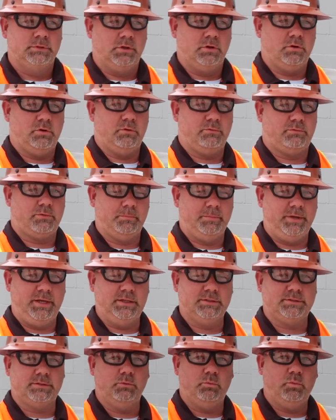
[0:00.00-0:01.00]
Going from
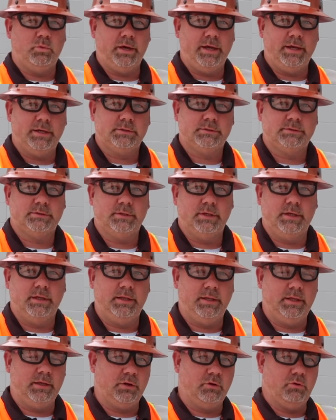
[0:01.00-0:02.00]
east and west,
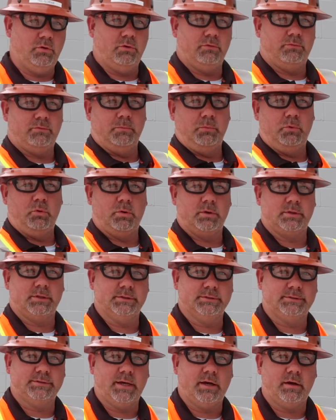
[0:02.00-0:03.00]
and then going from north
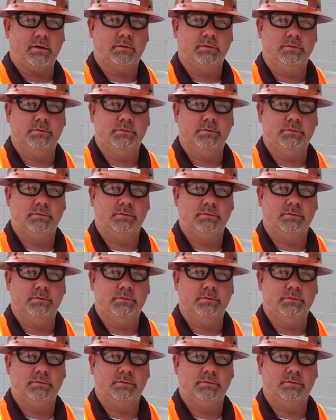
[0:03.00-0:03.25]
and south.